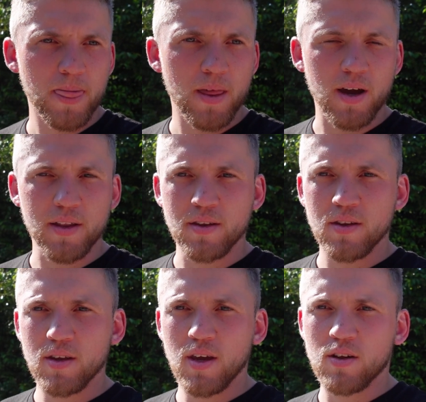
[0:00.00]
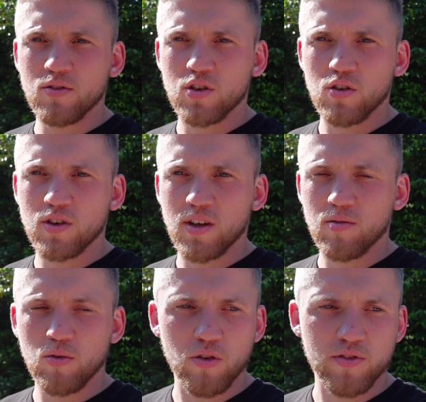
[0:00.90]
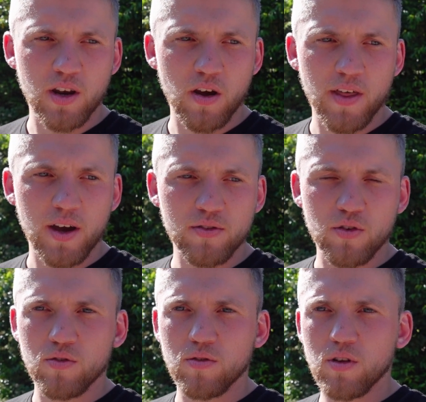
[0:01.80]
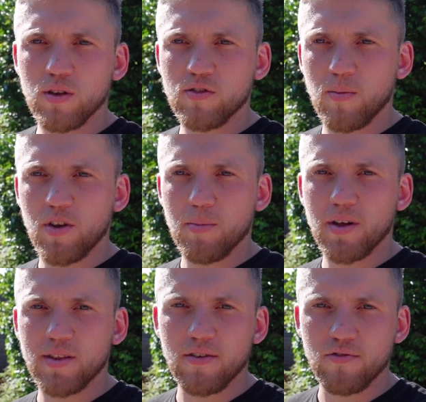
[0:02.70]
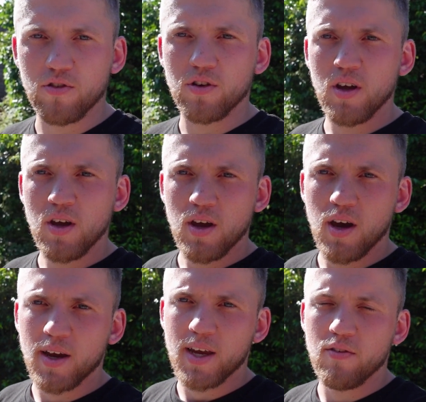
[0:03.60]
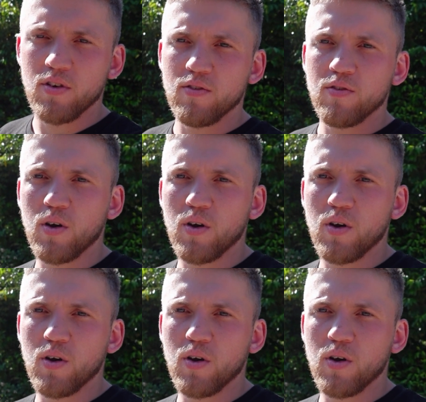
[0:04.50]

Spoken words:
And yeah, it's good to get some content like that, doing something a bit different and getting rid of